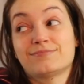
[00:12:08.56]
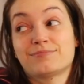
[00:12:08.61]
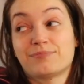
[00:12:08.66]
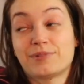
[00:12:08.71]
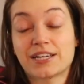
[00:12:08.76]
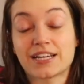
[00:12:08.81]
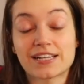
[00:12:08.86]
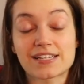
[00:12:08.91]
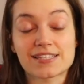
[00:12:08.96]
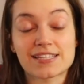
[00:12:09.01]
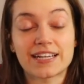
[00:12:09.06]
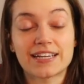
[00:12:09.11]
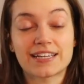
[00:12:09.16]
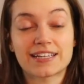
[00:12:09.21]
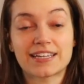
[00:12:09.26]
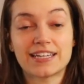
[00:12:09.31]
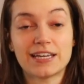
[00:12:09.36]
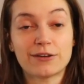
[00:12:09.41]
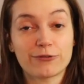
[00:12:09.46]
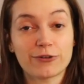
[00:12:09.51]
Because,
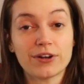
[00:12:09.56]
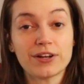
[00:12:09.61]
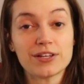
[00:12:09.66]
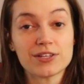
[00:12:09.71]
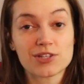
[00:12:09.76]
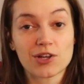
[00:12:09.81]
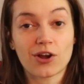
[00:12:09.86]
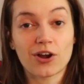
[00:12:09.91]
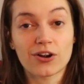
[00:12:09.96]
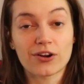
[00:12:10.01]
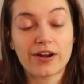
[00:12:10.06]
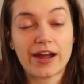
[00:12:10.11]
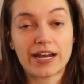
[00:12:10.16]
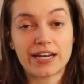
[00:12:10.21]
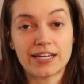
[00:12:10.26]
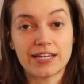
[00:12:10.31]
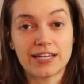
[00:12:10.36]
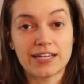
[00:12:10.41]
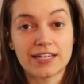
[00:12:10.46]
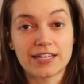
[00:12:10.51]
like, Kiefer is
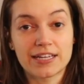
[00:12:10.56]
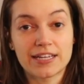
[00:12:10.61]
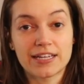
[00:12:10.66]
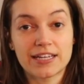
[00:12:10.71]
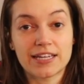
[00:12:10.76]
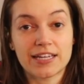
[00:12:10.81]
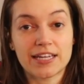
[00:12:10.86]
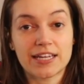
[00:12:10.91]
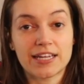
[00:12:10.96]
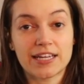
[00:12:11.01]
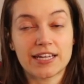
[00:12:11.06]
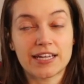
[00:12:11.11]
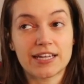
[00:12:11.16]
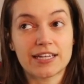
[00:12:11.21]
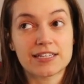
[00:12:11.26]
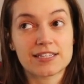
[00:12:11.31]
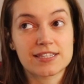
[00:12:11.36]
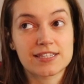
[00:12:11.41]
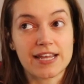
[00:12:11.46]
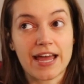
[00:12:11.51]
already
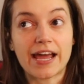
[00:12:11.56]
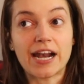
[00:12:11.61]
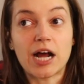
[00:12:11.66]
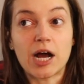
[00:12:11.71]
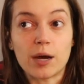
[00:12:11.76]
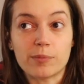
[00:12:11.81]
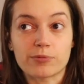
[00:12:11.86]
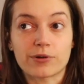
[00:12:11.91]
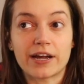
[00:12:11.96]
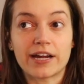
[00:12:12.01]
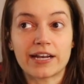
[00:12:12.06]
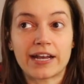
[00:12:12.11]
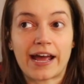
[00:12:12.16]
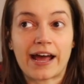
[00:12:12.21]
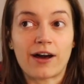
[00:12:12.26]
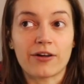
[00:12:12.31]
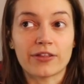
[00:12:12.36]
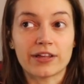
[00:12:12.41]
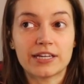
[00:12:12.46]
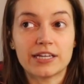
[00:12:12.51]
set up right
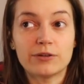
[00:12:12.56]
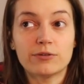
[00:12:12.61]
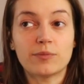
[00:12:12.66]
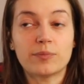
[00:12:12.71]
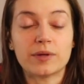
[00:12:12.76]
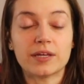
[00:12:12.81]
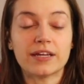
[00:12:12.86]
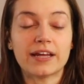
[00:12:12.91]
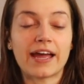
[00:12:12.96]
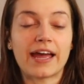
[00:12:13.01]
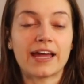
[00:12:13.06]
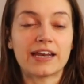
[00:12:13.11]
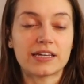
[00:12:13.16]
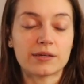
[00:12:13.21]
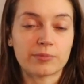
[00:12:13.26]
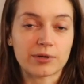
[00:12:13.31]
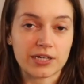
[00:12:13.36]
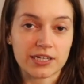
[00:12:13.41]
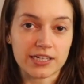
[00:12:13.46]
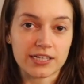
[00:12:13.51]
now that he would be
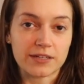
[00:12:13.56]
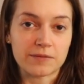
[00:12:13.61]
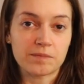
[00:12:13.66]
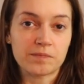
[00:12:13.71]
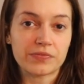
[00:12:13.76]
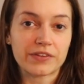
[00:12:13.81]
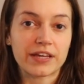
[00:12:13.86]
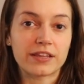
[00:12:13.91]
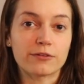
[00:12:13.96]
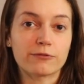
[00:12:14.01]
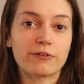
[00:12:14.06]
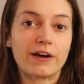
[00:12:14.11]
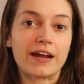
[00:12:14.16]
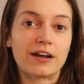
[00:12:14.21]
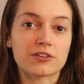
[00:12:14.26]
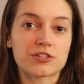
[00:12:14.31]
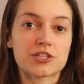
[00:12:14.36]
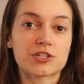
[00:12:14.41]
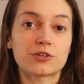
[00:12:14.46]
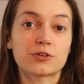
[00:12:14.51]
anybody in the
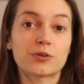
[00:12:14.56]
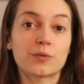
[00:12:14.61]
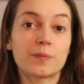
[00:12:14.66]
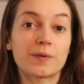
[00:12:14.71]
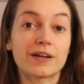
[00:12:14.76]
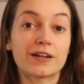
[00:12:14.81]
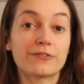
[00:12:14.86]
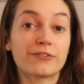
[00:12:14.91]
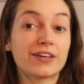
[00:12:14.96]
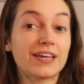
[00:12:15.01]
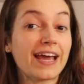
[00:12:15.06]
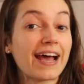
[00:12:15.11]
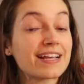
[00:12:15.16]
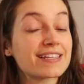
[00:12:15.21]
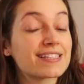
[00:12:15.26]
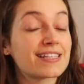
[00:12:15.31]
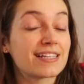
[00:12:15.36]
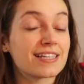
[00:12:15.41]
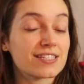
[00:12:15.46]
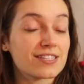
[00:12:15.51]
final two. But if he
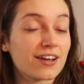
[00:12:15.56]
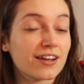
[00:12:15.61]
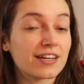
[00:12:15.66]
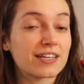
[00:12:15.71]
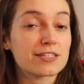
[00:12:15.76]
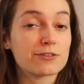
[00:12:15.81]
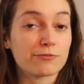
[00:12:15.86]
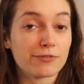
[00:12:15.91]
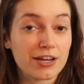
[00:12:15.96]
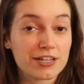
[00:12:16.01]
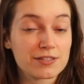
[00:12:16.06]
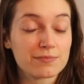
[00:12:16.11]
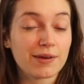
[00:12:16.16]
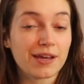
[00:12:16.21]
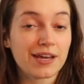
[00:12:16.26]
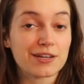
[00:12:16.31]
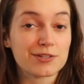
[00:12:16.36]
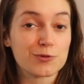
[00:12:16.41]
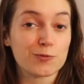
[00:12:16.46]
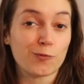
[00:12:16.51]
has this on his
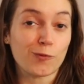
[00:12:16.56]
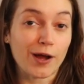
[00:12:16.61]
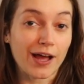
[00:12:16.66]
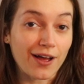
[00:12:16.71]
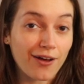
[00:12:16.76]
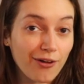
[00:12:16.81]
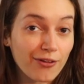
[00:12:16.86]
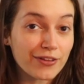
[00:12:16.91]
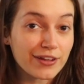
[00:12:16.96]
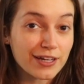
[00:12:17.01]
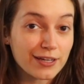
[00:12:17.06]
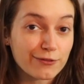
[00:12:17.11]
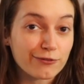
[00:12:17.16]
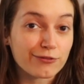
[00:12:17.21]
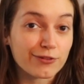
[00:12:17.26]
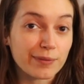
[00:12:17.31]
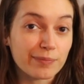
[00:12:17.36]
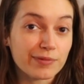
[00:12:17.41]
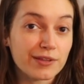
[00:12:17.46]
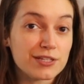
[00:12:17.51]
resume as well, that he
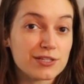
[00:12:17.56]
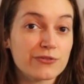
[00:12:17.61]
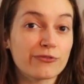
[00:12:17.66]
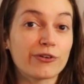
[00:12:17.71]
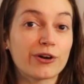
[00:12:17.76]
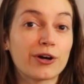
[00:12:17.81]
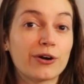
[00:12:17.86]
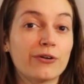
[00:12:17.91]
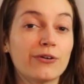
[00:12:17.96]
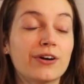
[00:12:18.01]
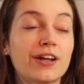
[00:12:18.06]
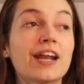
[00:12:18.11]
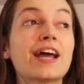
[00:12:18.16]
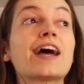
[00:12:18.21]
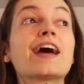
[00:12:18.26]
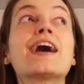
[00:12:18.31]
flipped this vote,